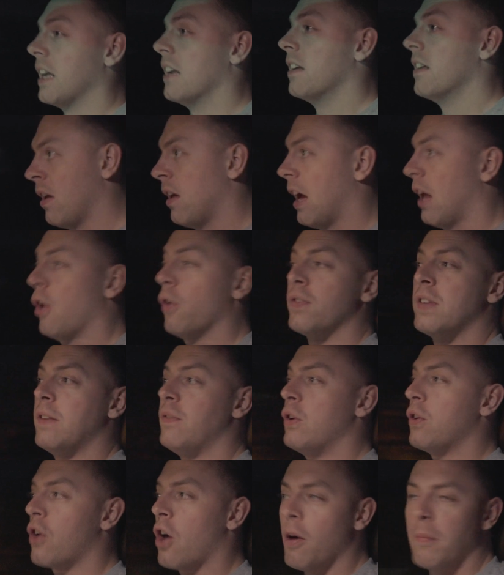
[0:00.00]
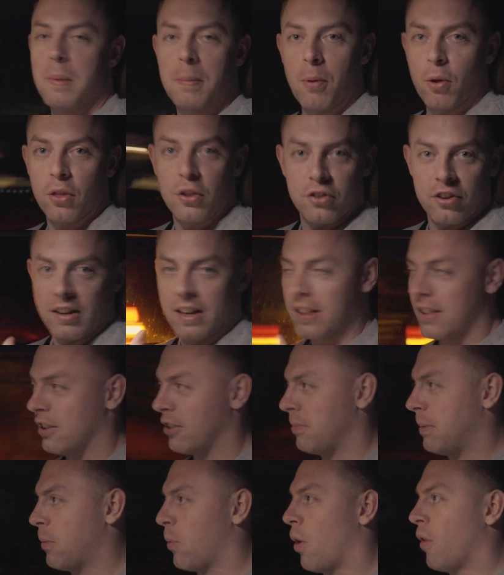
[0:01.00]
And obviously if you can't be bothered to listen
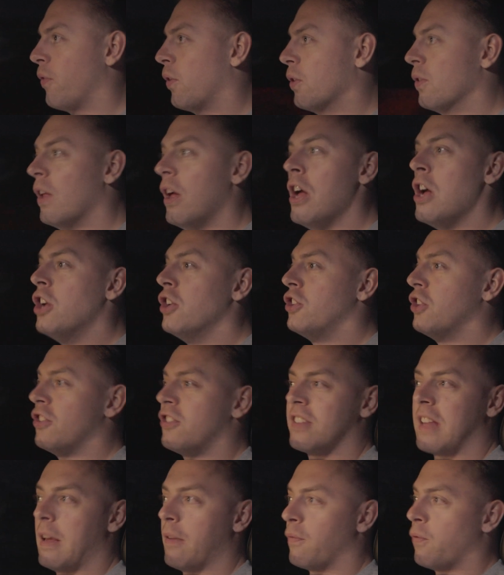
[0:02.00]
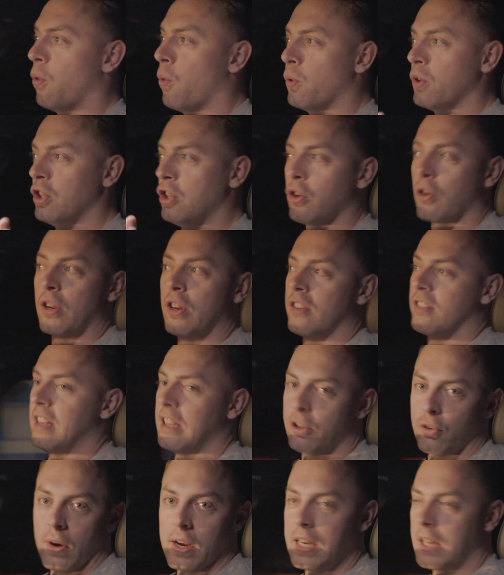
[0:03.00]
to me waffle, just skip forward and you're going to
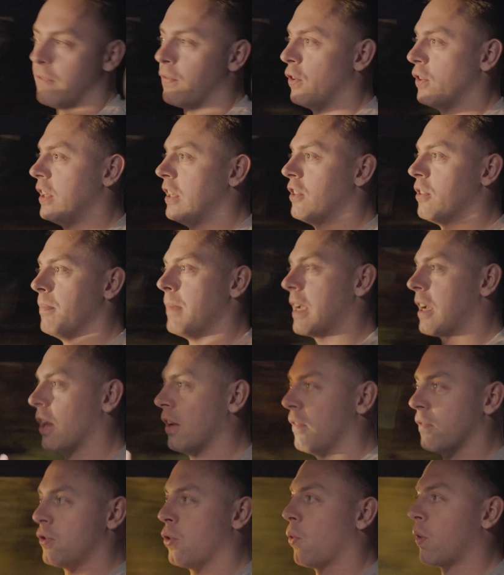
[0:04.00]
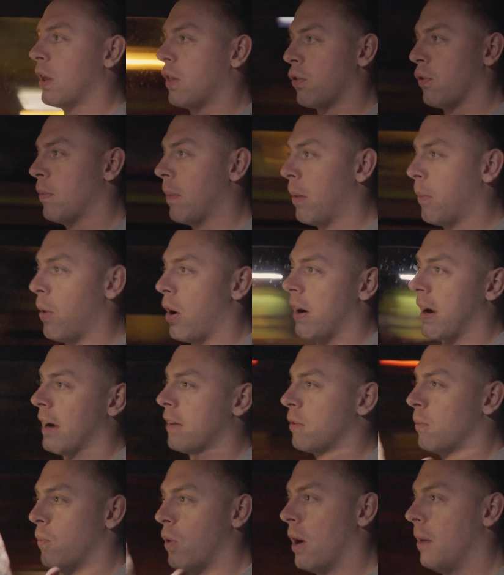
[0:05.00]
see training footage of me kind of talking through my
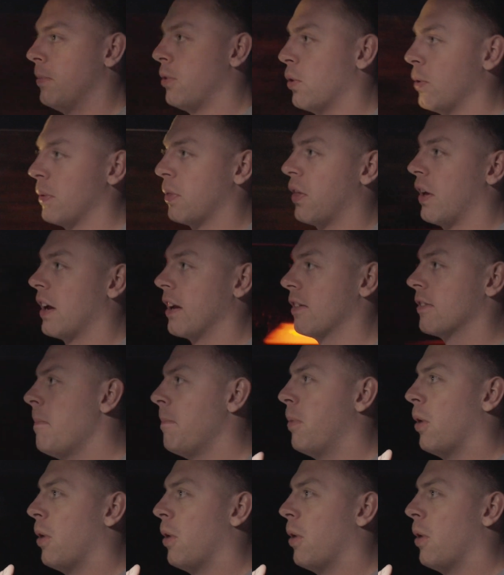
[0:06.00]
workouts and why I'm doing things.